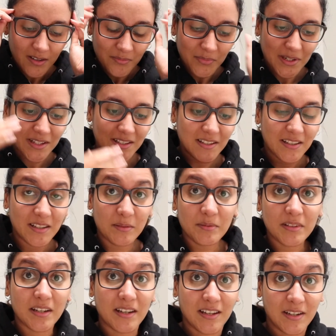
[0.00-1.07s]
but at the same
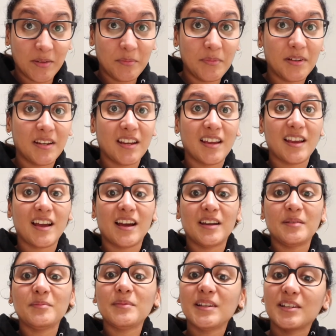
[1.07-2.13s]
time
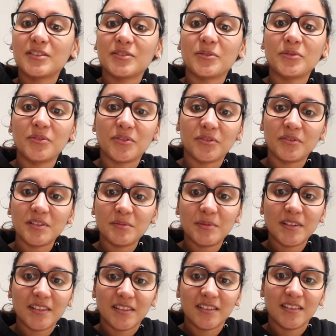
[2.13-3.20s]
I'm like so nervous
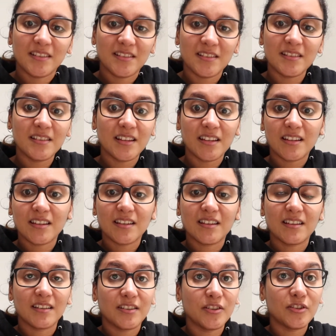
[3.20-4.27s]
because this is like
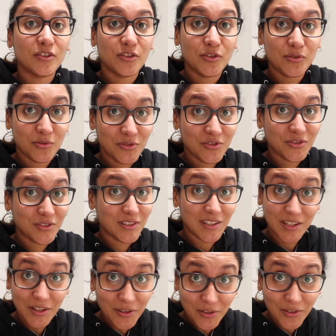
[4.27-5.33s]
a huge
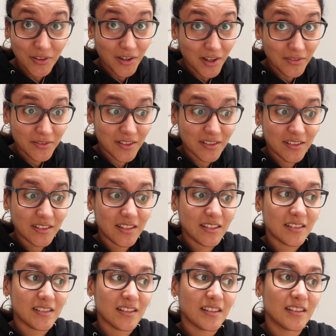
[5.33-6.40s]
deal obviously
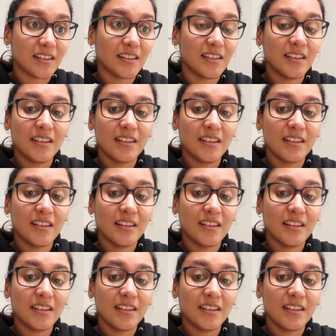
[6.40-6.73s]
it's like